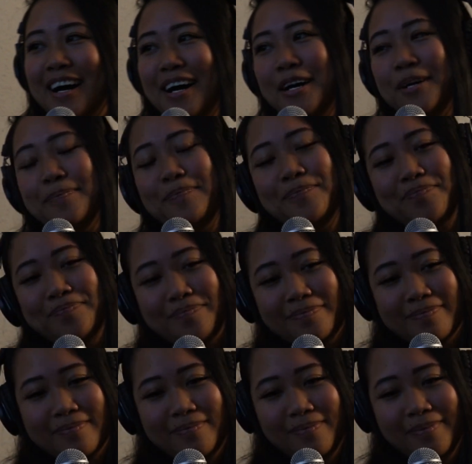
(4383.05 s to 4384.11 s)

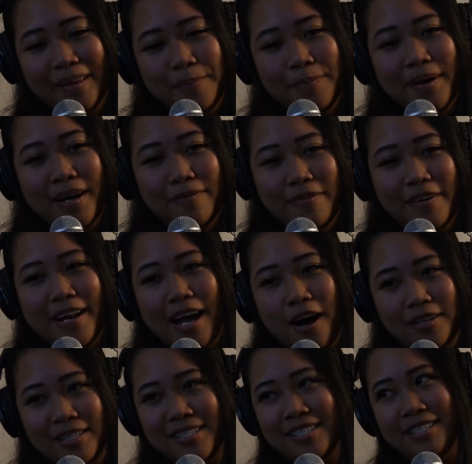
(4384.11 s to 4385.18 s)
But for
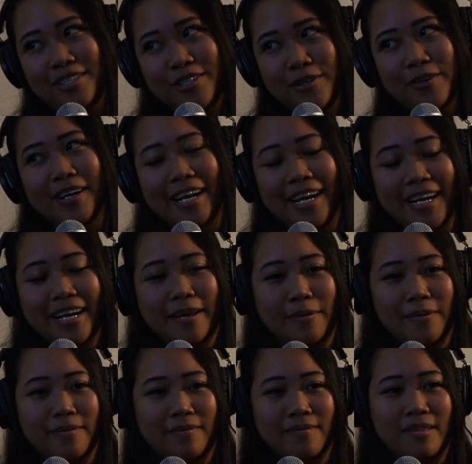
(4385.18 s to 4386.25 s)
now, it's just touring.
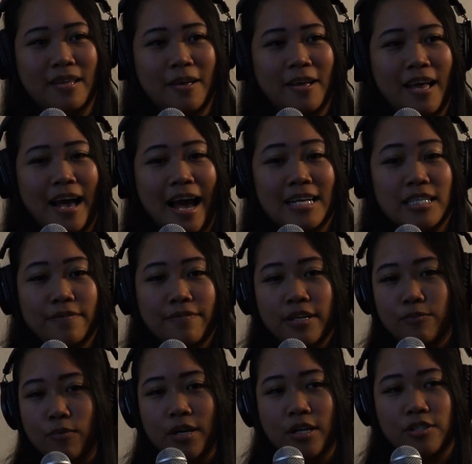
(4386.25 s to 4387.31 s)
I
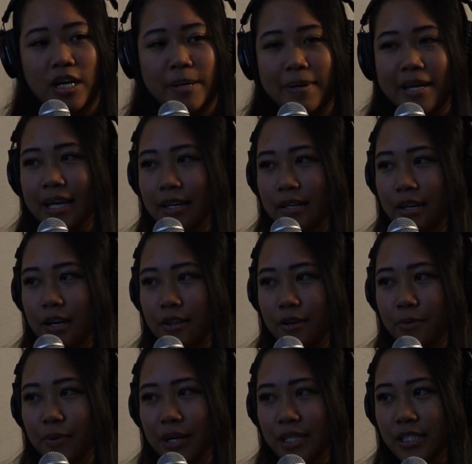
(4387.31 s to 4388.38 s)
definitely want to try my hand in
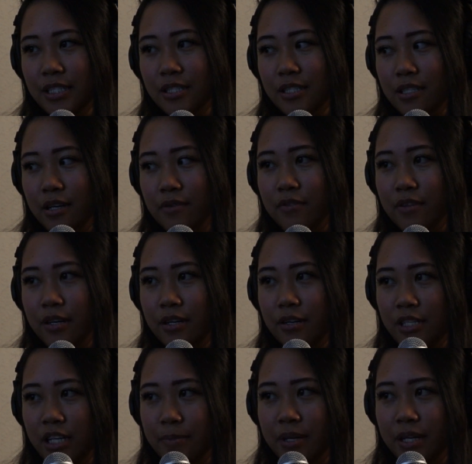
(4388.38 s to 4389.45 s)
other branches of the
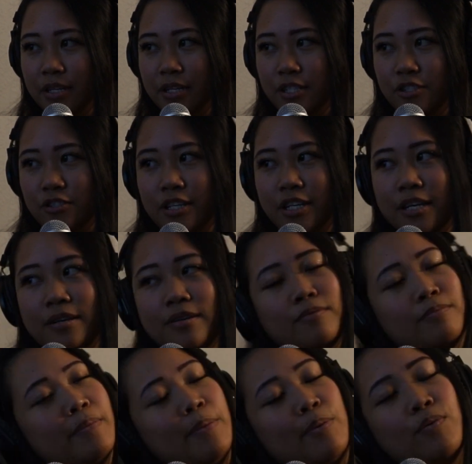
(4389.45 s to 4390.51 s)
entertainment
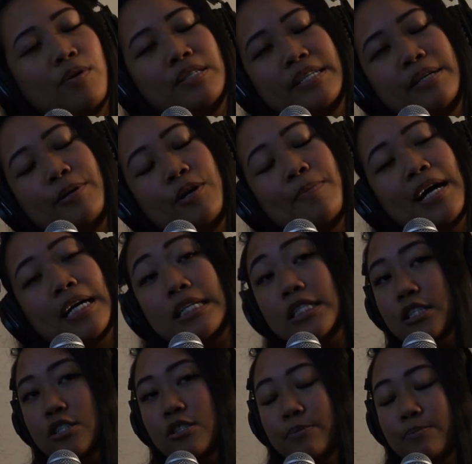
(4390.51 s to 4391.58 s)
industry. Maybe one day we go back
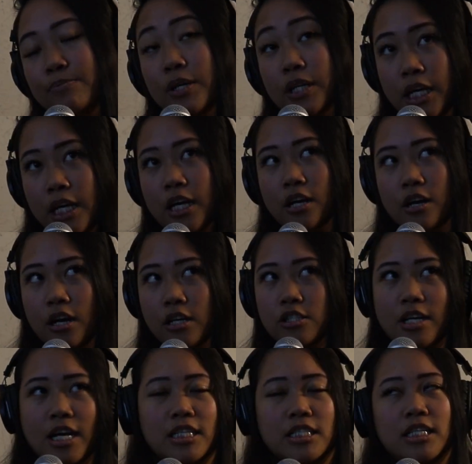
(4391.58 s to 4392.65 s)
into booking and
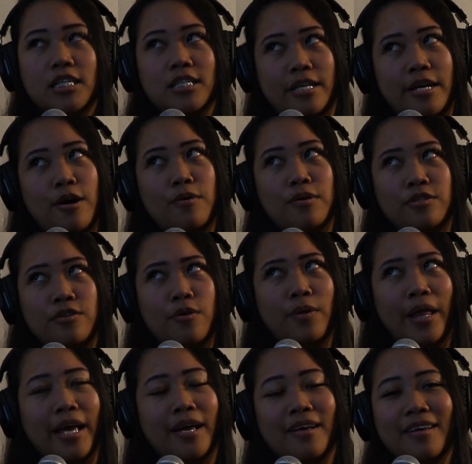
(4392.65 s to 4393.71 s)
contracting, because I also
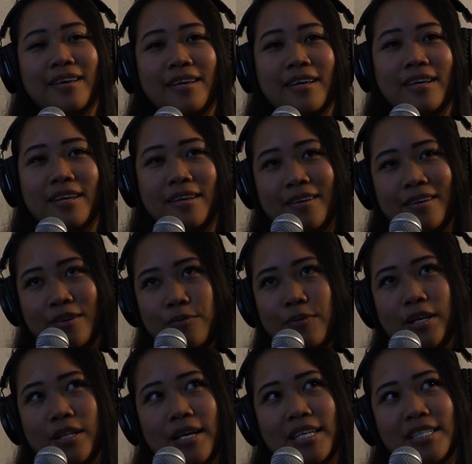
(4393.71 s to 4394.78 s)
like
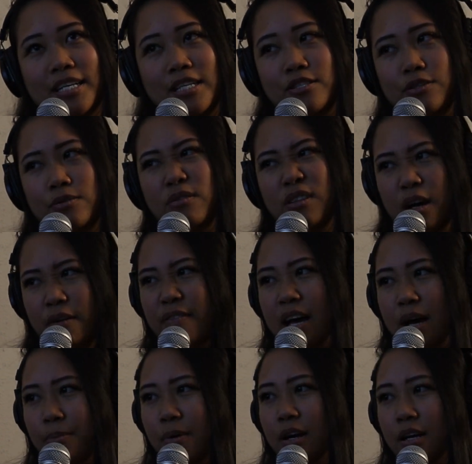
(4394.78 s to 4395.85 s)
realize I do love
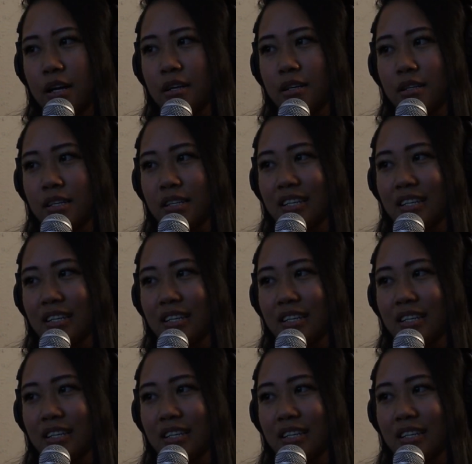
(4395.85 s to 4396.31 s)
that part.